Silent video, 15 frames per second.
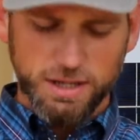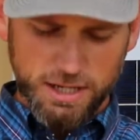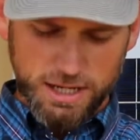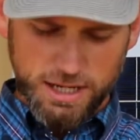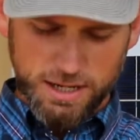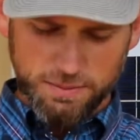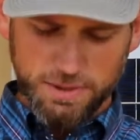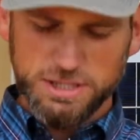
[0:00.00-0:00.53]

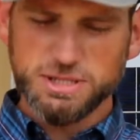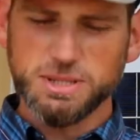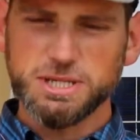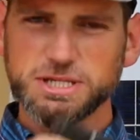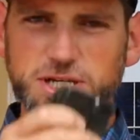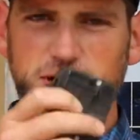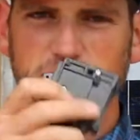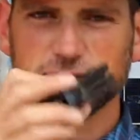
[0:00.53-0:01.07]
And so
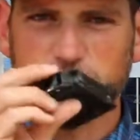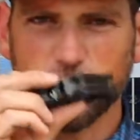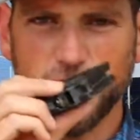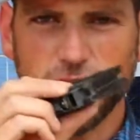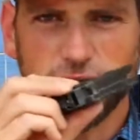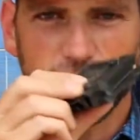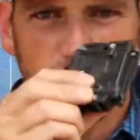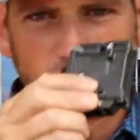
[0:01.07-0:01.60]
this here is a
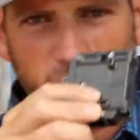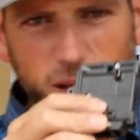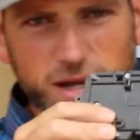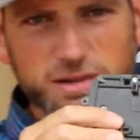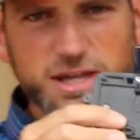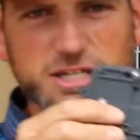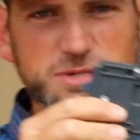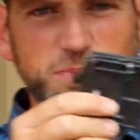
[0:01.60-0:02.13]
breaker. A
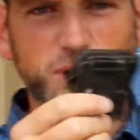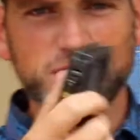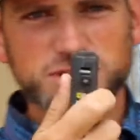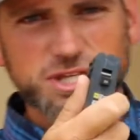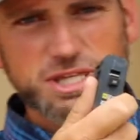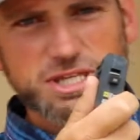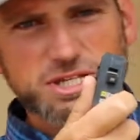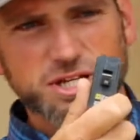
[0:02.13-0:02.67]
lot of you guys probably
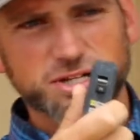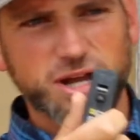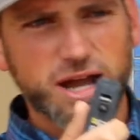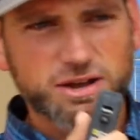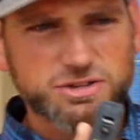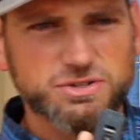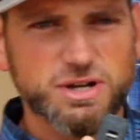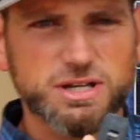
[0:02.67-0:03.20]
see these on your
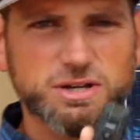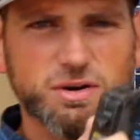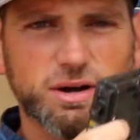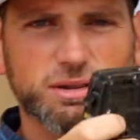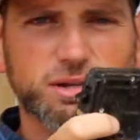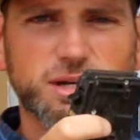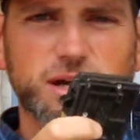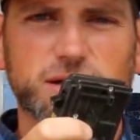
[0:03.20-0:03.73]
house, right? You go out
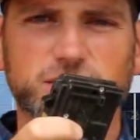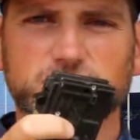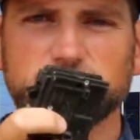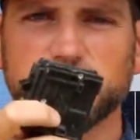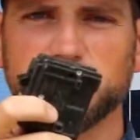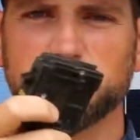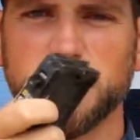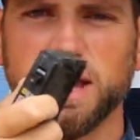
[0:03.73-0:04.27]
and look out in your
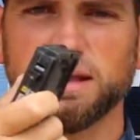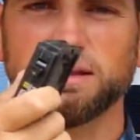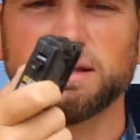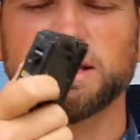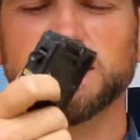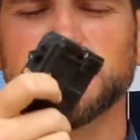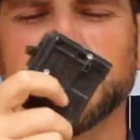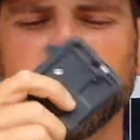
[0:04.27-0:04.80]
sub panel,
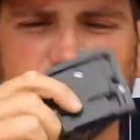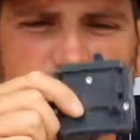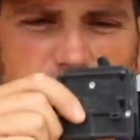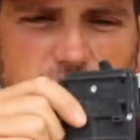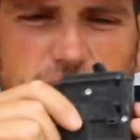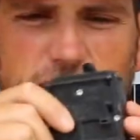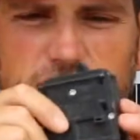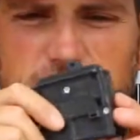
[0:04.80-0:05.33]

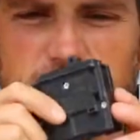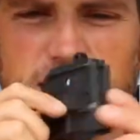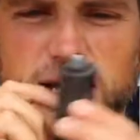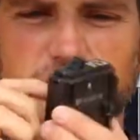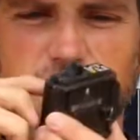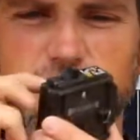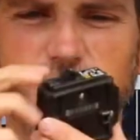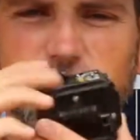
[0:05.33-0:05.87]
and
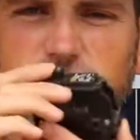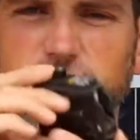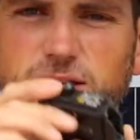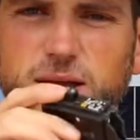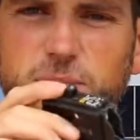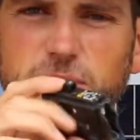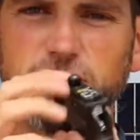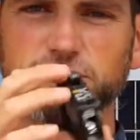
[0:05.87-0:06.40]

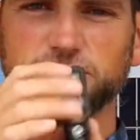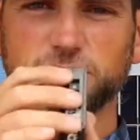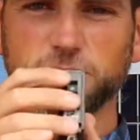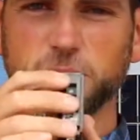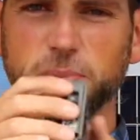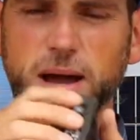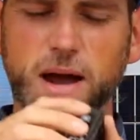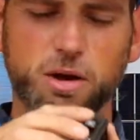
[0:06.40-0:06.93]
coming in from
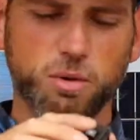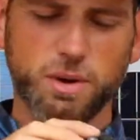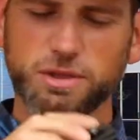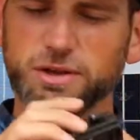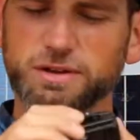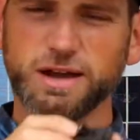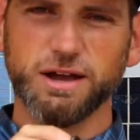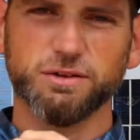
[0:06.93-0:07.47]
your power, whether
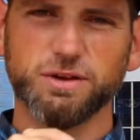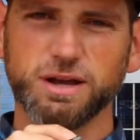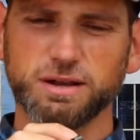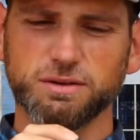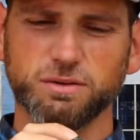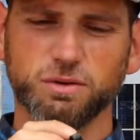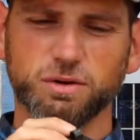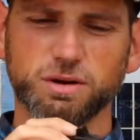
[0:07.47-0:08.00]
you got
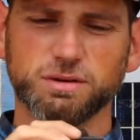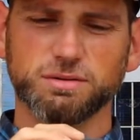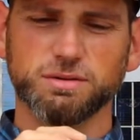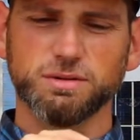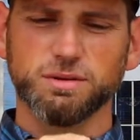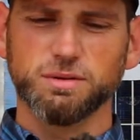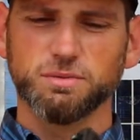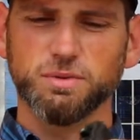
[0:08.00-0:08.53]
grid or
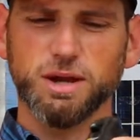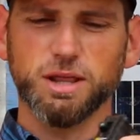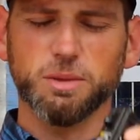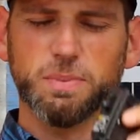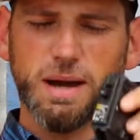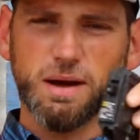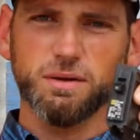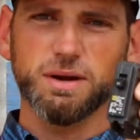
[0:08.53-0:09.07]
regular
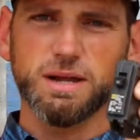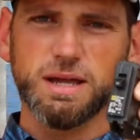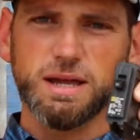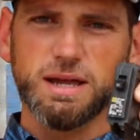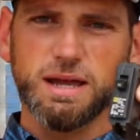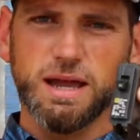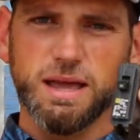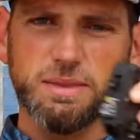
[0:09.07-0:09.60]
power.
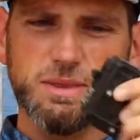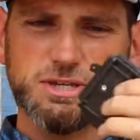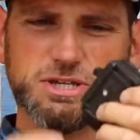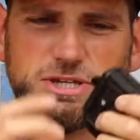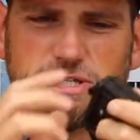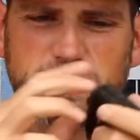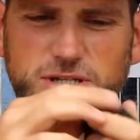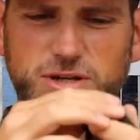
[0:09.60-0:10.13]
And
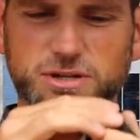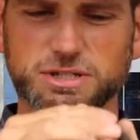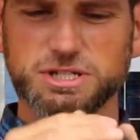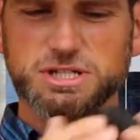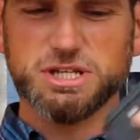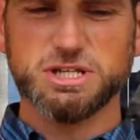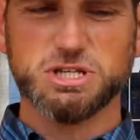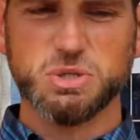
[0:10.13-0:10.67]
this is, you know, it's
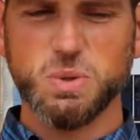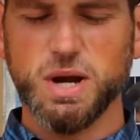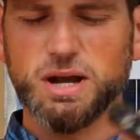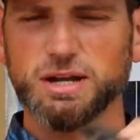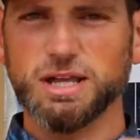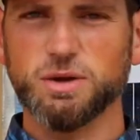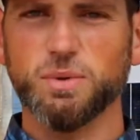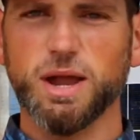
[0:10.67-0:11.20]
just a
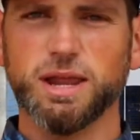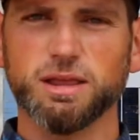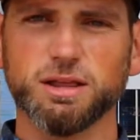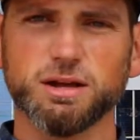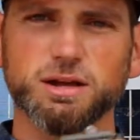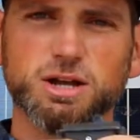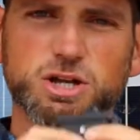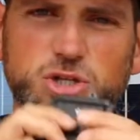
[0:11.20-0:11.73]
square D
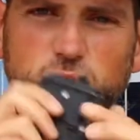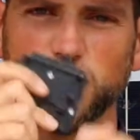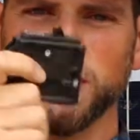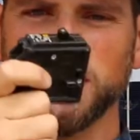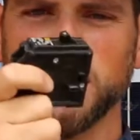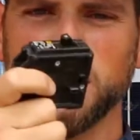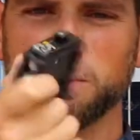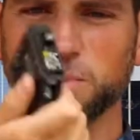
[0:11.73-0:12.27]
regular
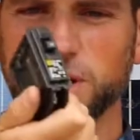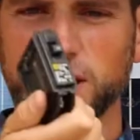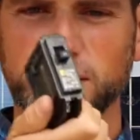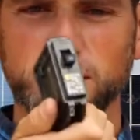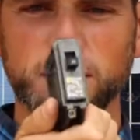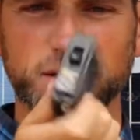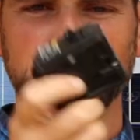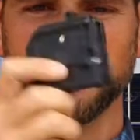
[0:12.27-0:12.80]
20 amp
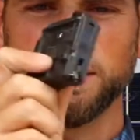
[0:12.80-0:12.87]
breaker.